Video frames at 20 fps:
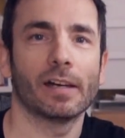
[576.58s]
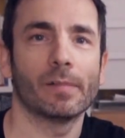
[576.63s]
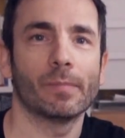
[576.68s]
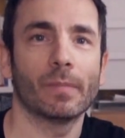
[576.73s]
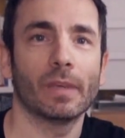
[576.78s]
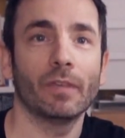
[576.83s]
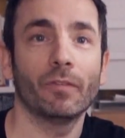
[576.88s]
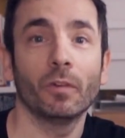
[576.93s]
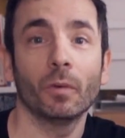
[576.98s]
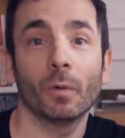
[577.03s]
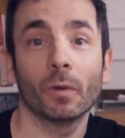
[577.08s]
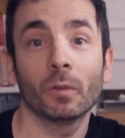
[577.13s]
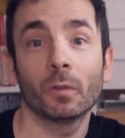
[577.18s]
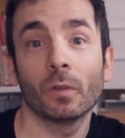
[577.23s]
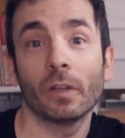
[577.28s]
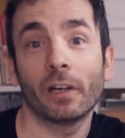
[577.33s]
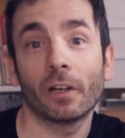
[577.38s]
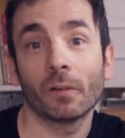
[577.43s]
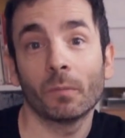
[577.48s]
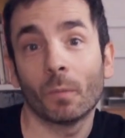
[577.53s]
If you want to
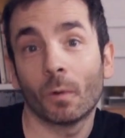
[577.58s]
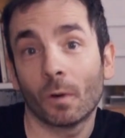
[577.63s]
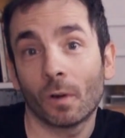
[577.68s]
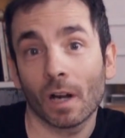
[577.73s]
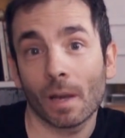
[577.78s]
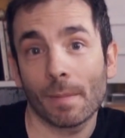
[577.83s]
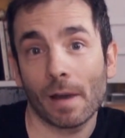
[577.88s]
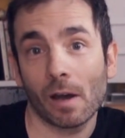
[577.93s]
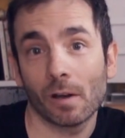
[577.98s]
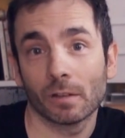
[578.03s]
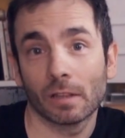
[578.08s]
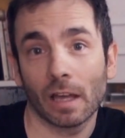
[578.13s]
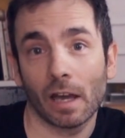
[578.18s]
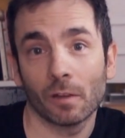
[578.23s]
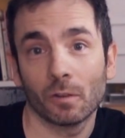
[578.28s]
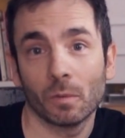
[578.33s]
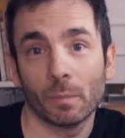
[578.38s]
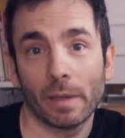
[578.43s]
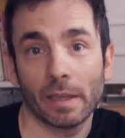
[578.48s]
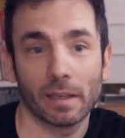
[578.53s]
learn more about how
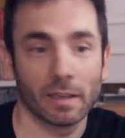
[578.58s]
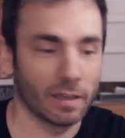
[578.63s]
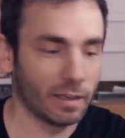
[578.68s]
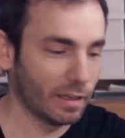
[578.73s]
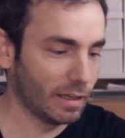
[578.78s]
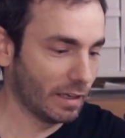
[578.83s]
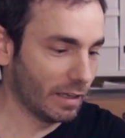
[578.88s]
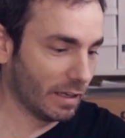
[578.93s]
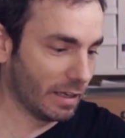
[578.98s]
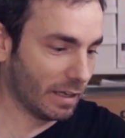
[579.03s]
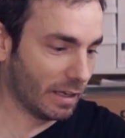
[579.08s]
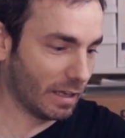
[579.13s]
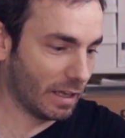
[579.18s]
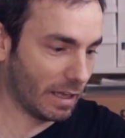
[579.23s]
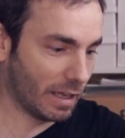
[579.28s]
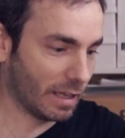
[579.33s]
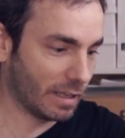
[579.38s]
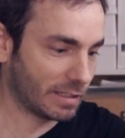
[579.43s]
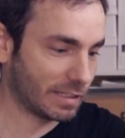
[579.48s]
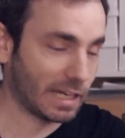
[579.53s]
to make
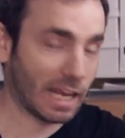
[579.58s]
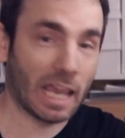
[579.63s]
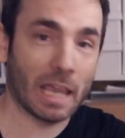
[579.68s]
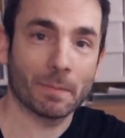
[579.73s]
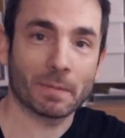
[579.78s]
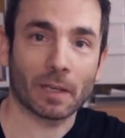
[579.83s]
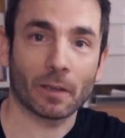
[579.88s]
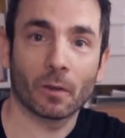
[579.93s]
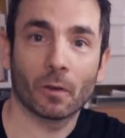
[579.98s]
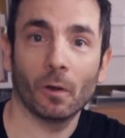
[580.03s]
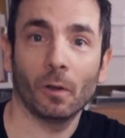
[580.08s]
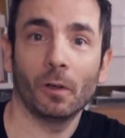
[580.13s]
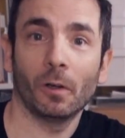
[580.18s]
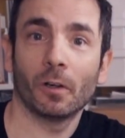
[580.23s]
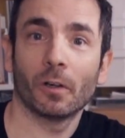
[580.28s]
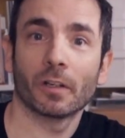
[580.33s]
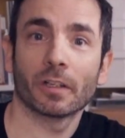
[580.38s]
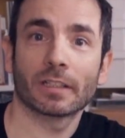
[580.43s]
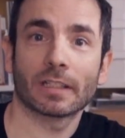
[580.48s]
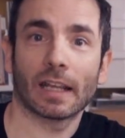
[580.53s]
shapes and
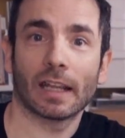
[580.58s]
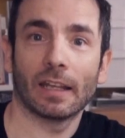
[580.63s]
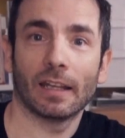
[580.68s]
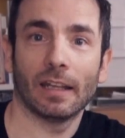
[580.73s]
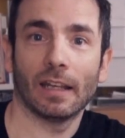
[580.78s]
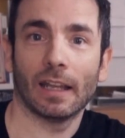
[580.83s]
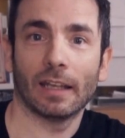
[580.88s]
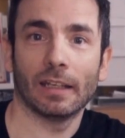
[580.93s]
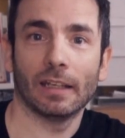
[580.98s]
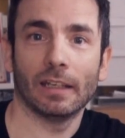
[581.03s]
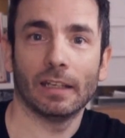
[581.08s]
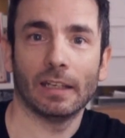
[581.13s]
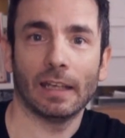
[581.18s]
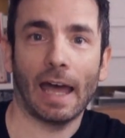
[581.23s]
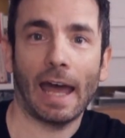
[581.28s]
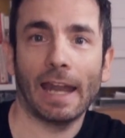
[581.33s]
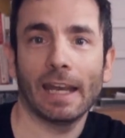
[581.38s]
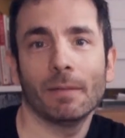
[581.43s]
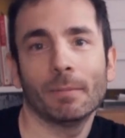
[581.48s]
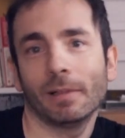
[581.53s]
colors and
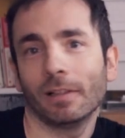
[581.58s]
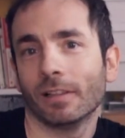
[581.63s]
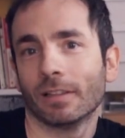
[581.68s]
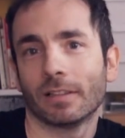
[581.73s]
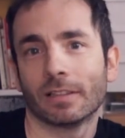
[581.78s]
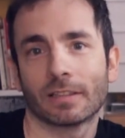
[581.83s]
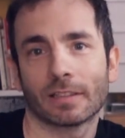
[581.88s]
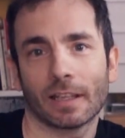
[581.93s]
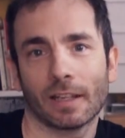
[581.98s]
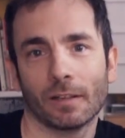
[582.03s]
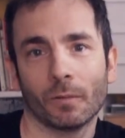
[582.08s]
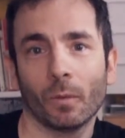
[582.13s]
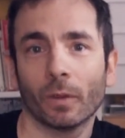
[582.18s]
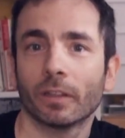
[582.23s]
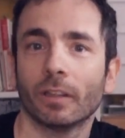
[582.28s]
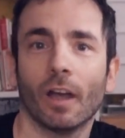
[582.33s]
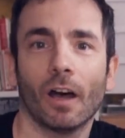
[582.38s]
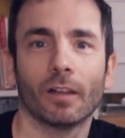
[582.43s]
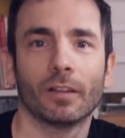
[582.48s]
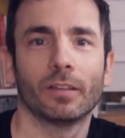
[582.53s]
animals and
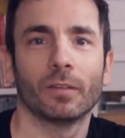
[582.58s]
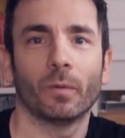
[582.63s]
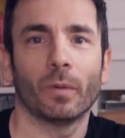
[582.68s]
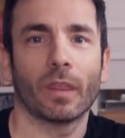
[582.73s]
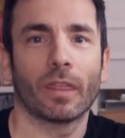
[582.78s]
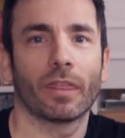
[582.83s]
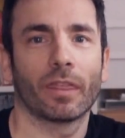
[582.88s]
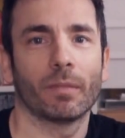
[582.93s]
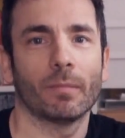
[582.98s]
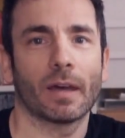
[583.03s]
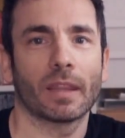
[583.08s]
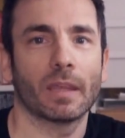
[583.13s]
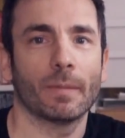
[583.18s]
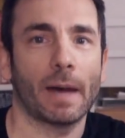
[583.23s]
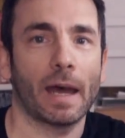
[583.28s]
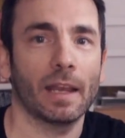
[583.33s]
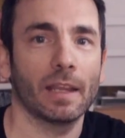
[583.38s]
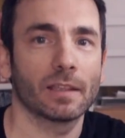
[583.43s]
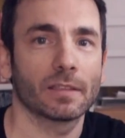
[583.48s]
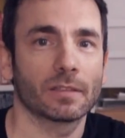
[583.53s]
whatnot with
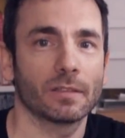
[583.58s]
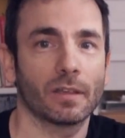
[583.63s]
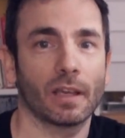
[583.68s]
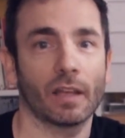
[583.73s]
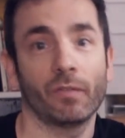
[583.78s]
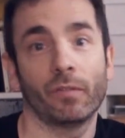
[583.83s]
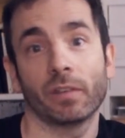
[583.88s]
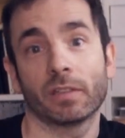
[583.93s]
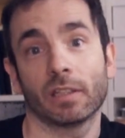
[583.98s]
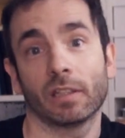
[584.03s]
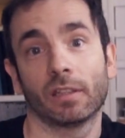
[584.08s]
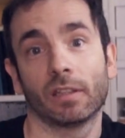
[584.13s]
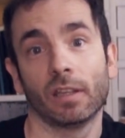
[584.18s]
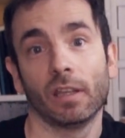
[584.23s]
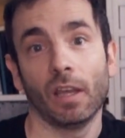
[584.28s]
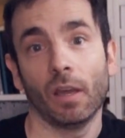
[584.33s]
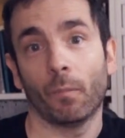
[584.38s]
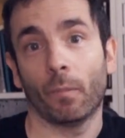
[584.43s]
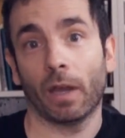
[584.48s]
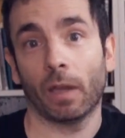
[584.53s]
mathematics, you can visit
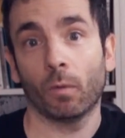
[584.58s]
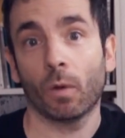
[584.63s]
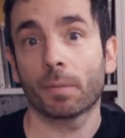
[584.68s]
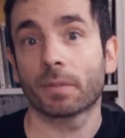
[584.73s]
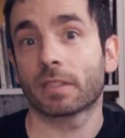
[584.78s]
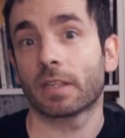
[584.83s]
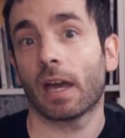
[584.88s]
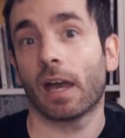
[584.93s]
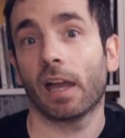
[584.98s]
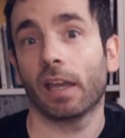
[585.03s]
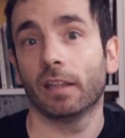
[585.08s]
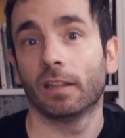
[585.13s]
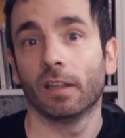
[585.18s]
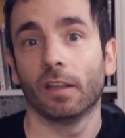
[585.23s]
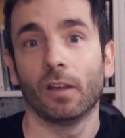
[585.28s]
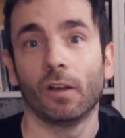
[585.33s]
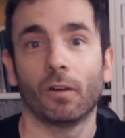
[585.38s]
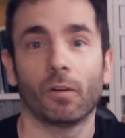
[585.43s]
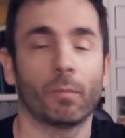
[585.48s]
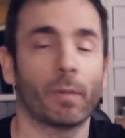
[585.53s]
my website,
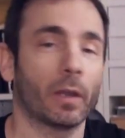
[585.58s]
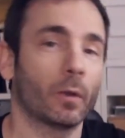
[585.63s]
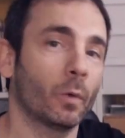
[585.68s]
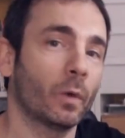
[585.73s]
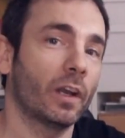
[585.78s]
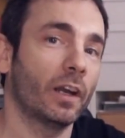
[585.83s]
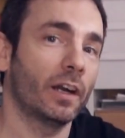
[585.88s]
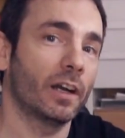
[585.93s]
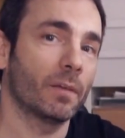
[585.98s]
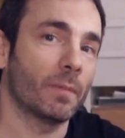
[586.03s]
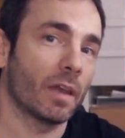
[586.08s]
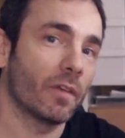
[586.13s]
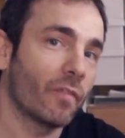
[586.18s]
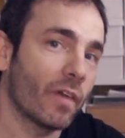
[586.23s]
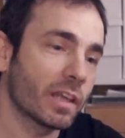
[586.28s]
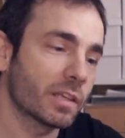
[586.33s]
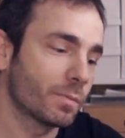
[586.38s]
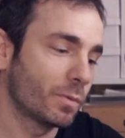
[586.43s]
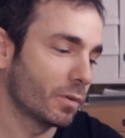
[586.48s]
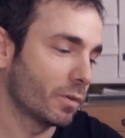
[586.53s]
my Twitter, my
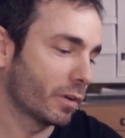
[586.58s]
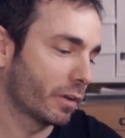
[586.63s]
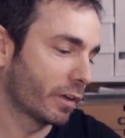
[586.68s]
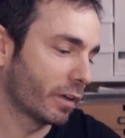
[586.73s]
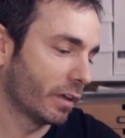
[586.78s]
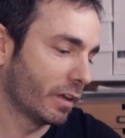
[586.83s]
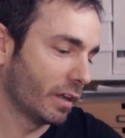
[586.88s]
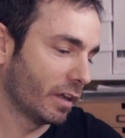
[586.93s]
Facebook,